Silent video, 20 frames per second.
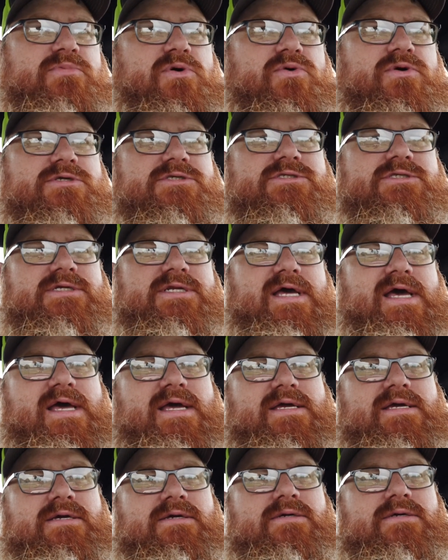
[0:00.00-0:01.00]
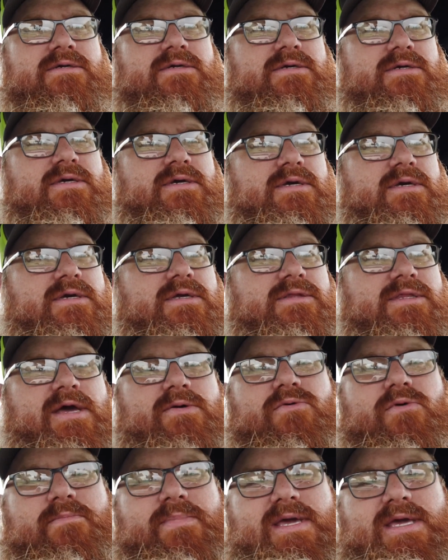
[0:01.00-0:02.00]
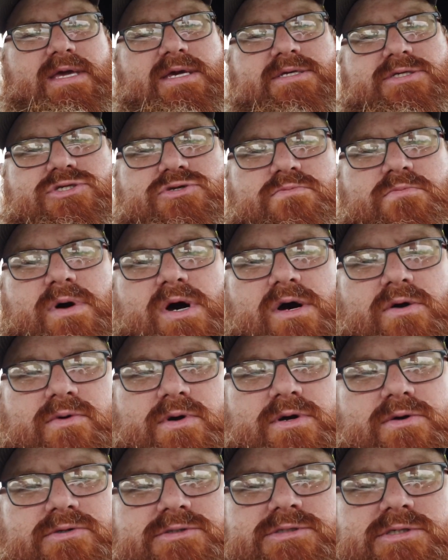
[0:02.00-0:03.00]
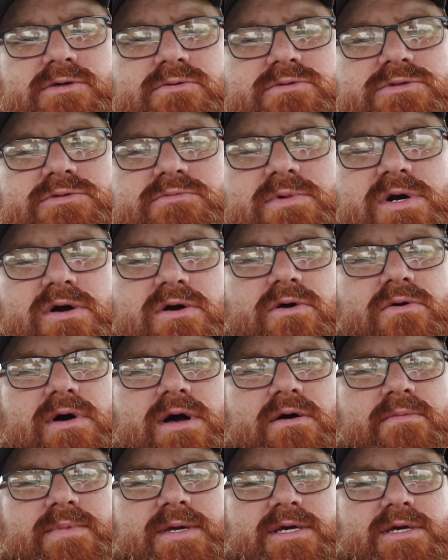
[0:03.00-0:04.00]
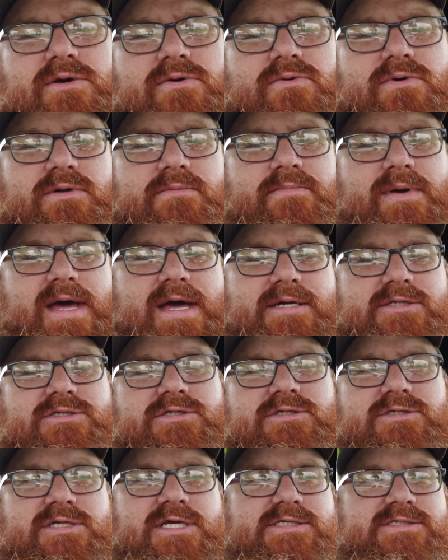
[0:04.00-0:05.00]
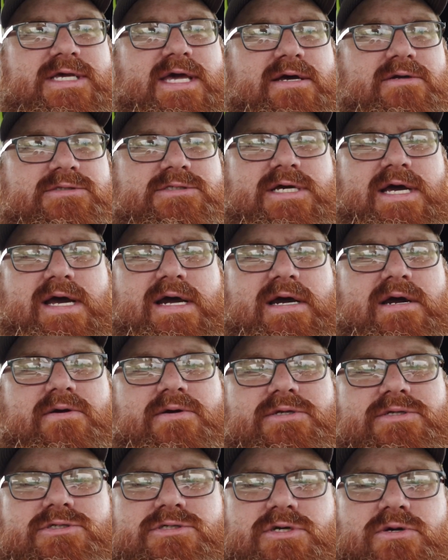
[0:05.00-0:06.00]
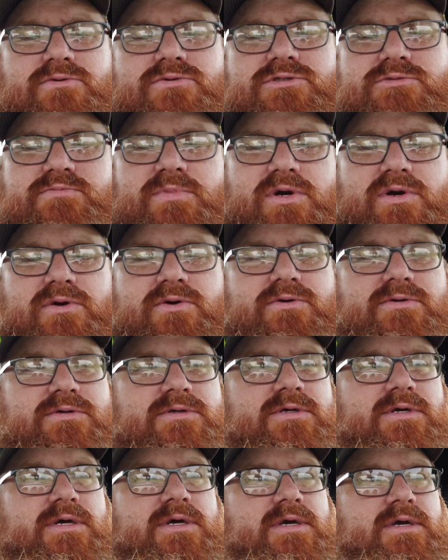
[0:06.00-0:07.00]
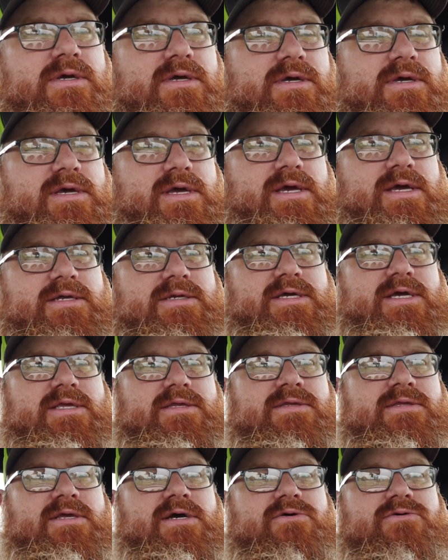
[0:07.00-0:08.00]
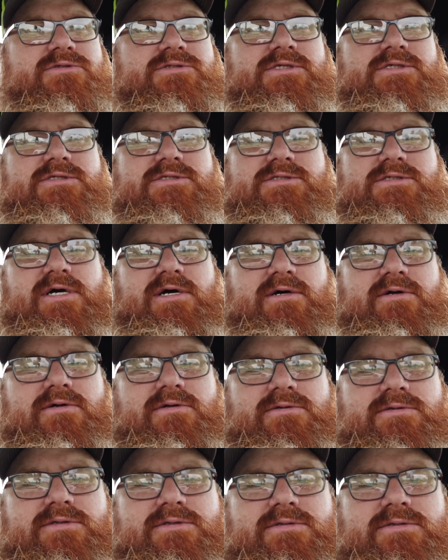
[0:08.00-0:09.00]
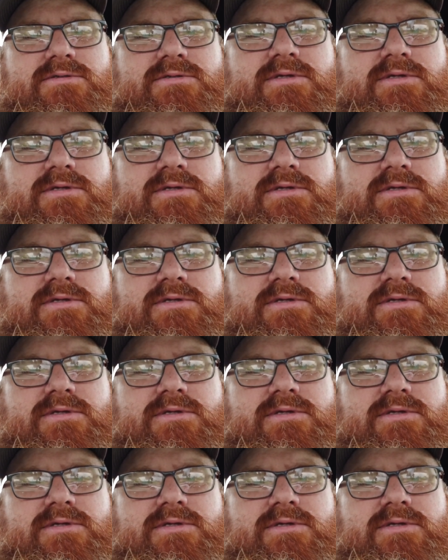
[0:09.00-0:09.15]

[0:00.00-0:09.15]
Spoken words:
Sports today. They will be in tomorrow. So tomorrow I'll be going back to Discount Tire in Jonesboro and getting those installed.